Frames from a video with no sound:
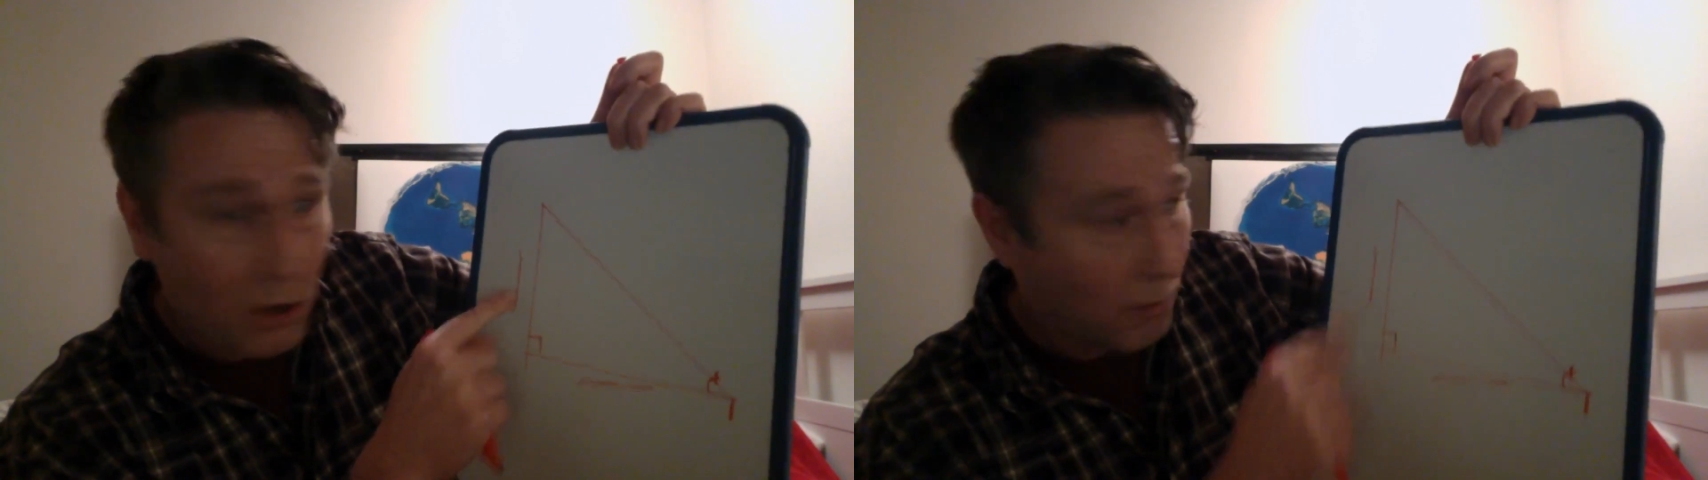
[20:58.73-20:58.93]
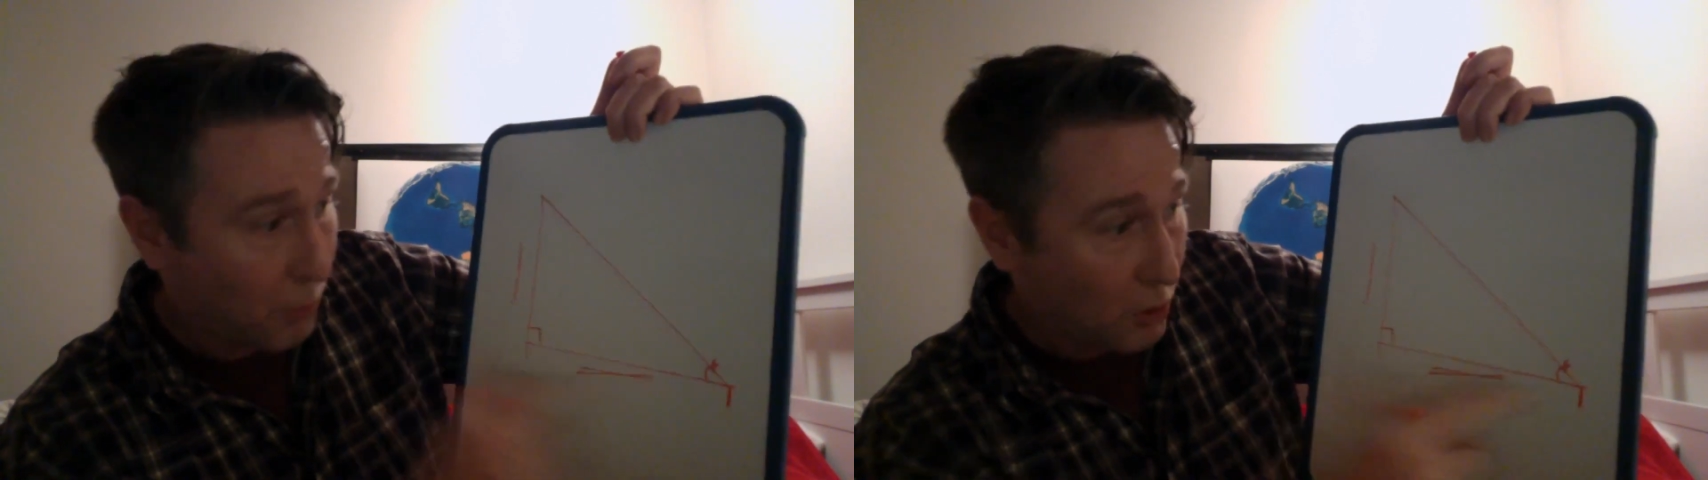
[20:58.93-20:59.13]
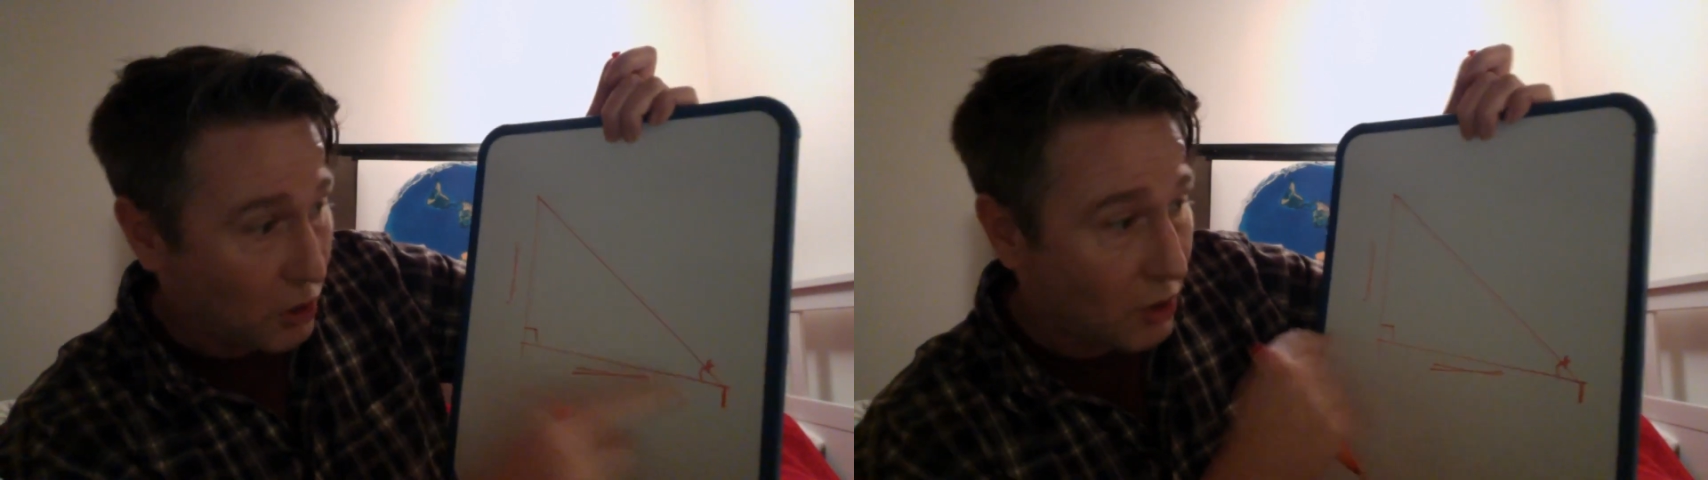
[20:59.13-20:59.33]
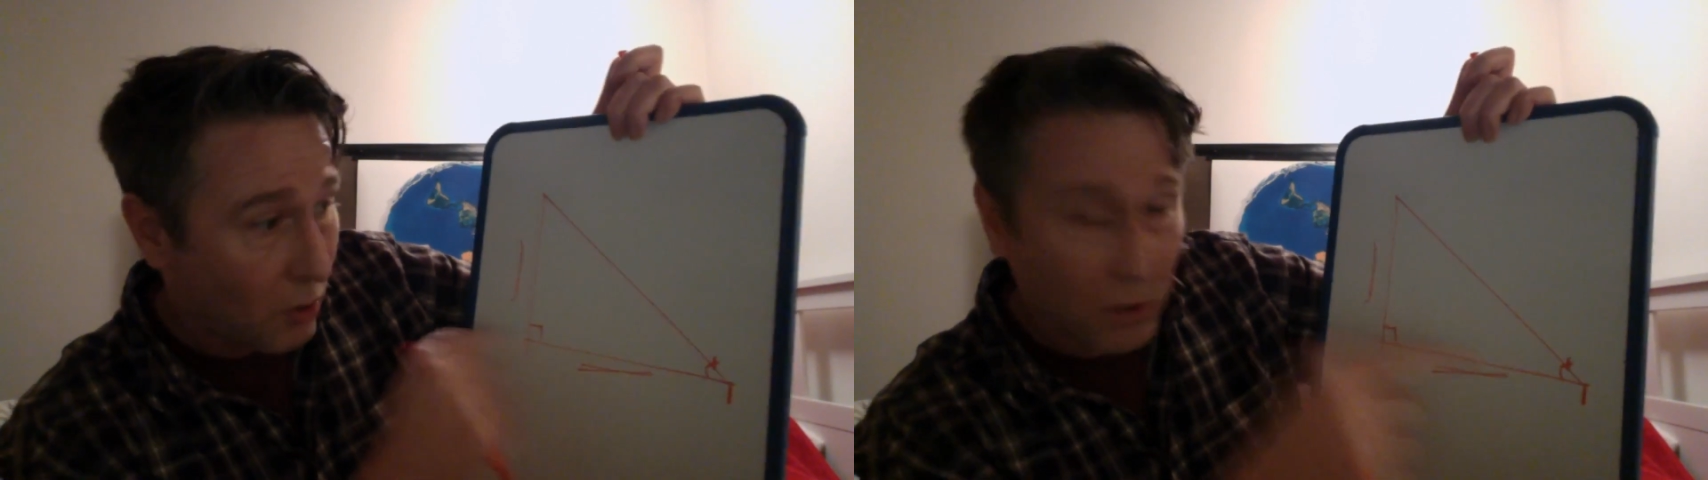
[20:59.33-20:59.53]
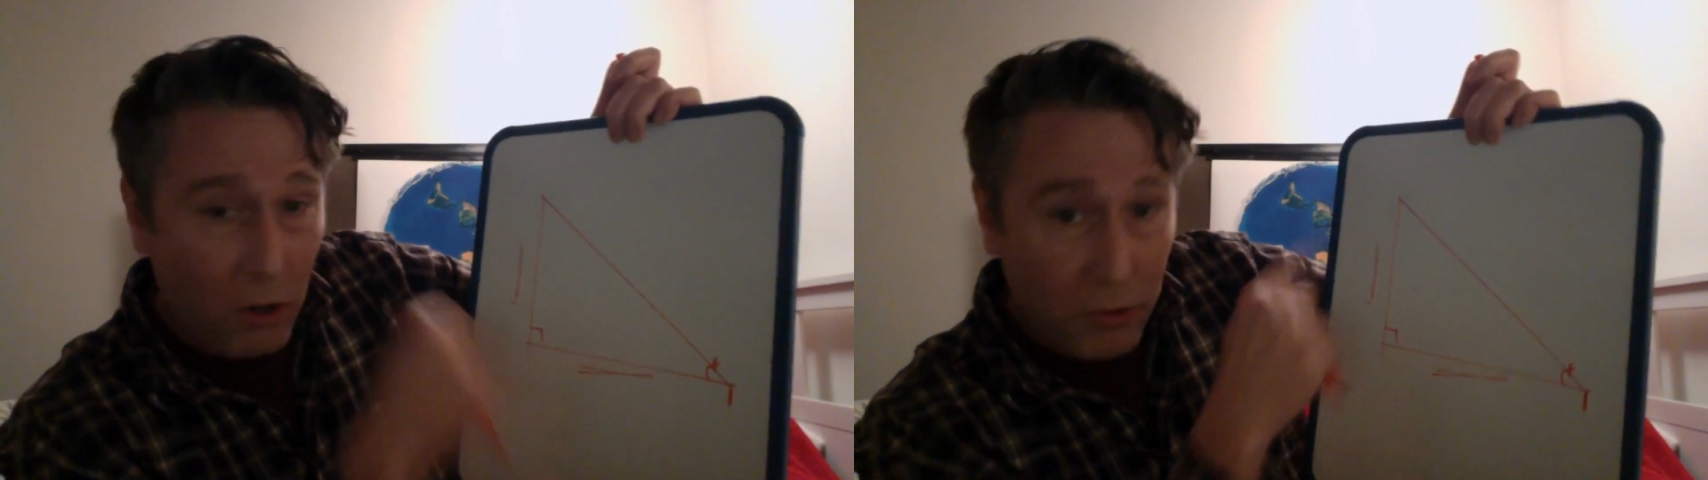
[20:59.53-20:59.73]
but you don't
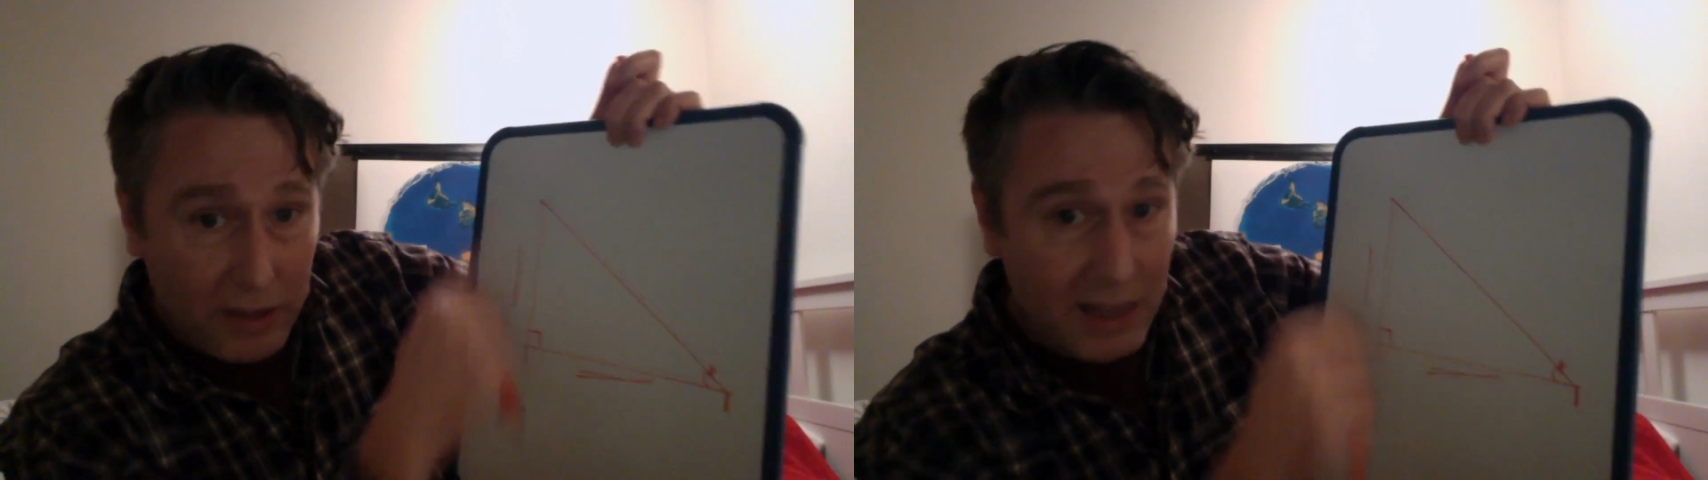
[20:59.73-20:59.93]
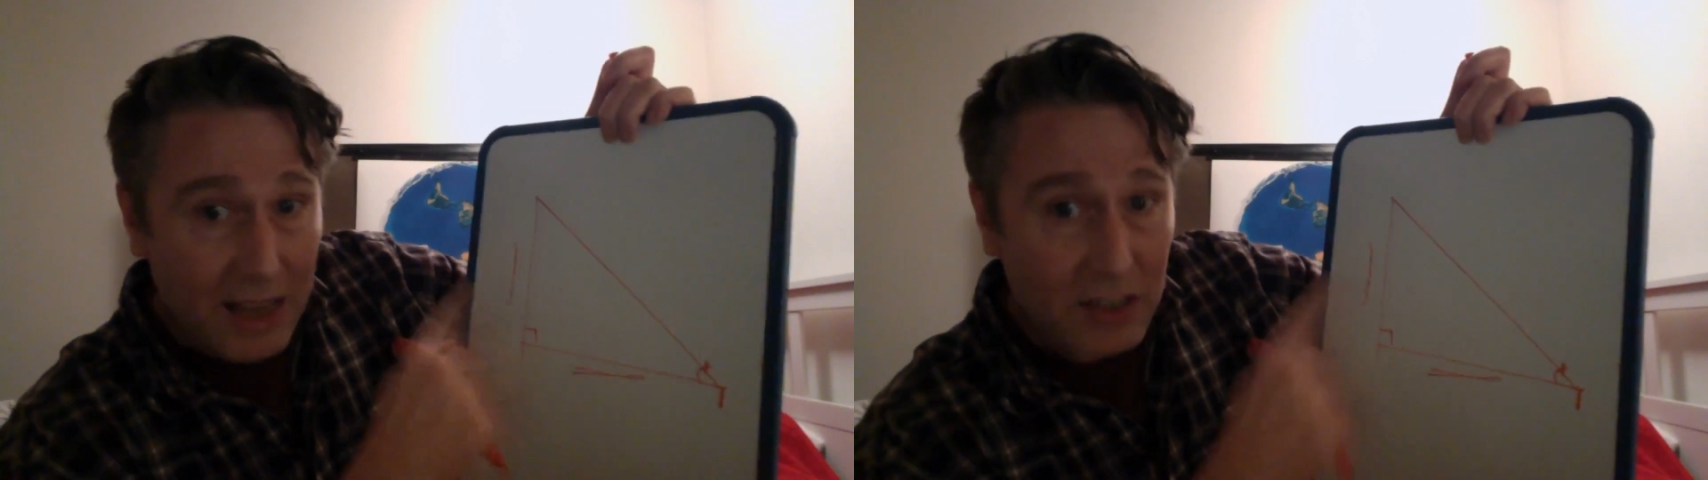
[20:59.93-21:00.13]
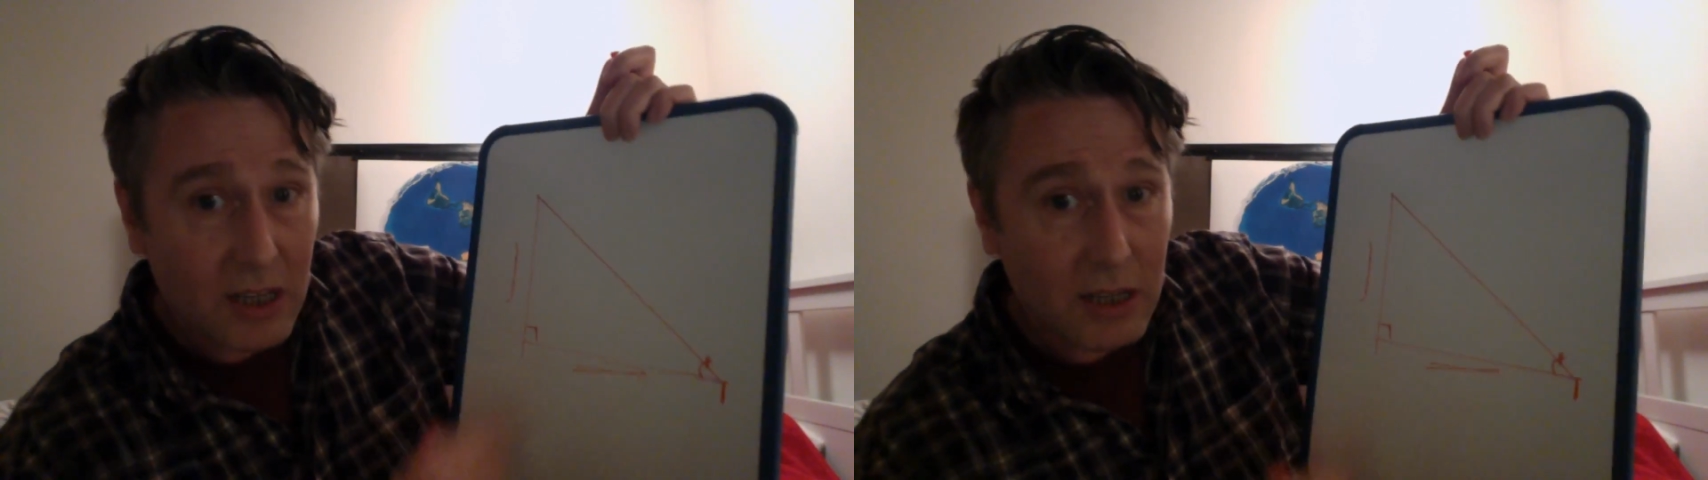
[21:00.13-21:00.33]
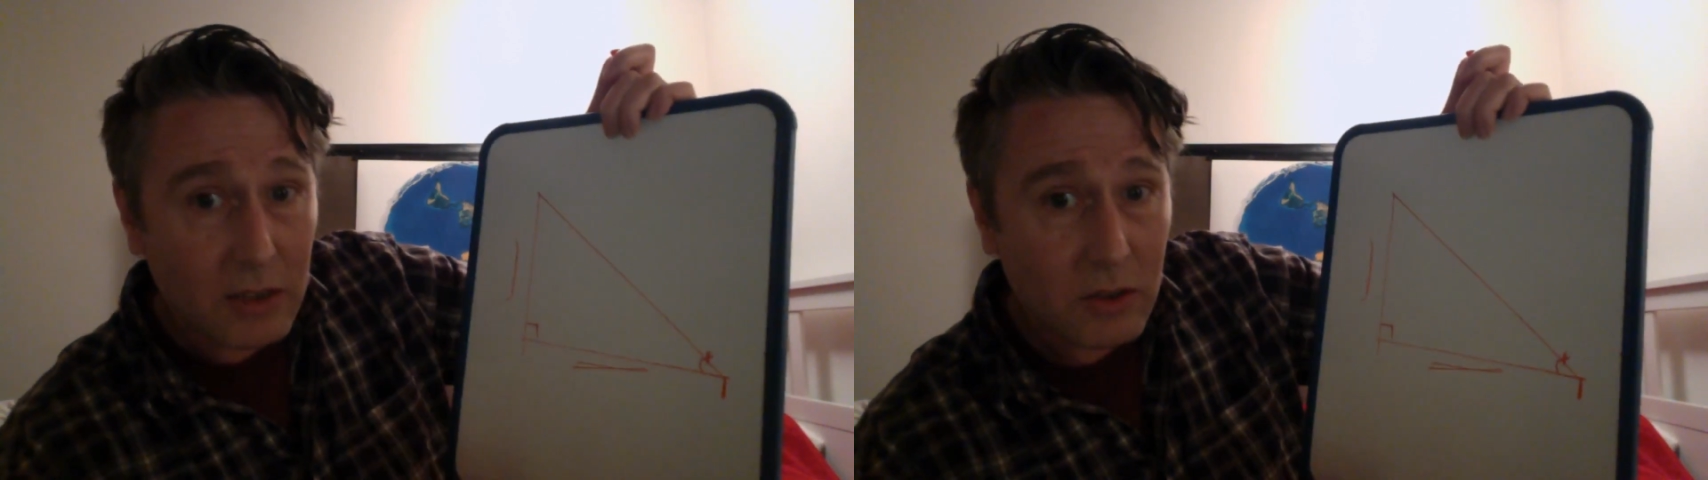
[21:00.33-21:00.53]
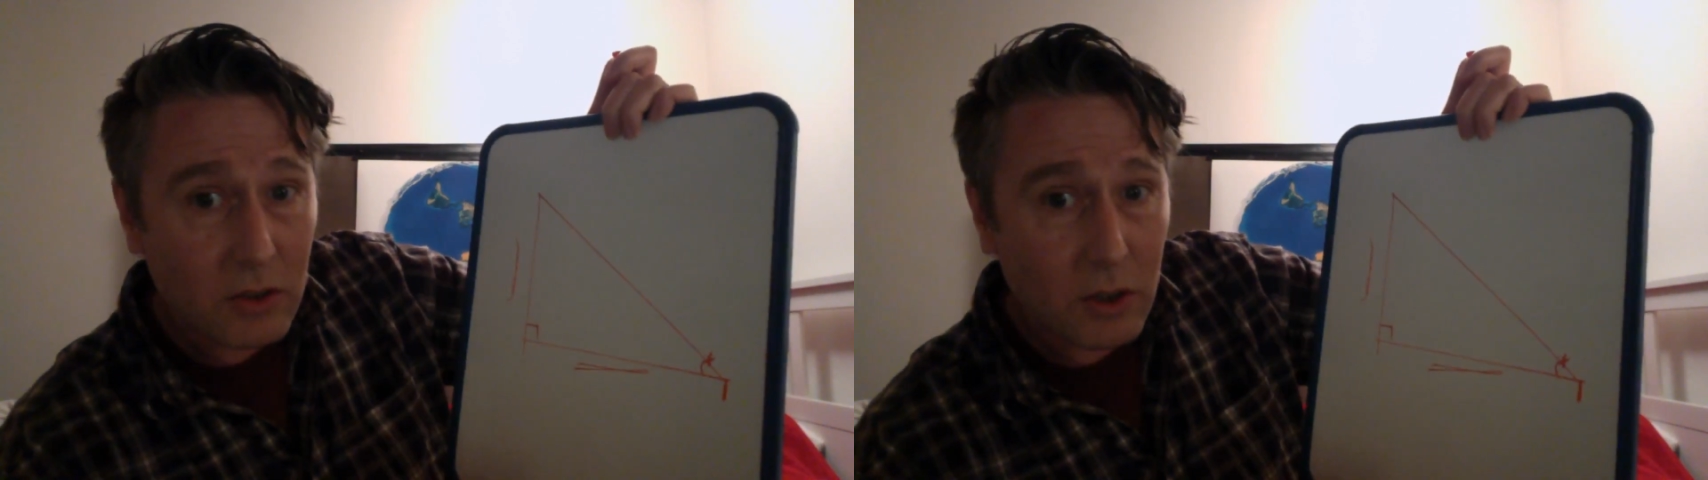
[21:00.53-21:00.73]
know the distance,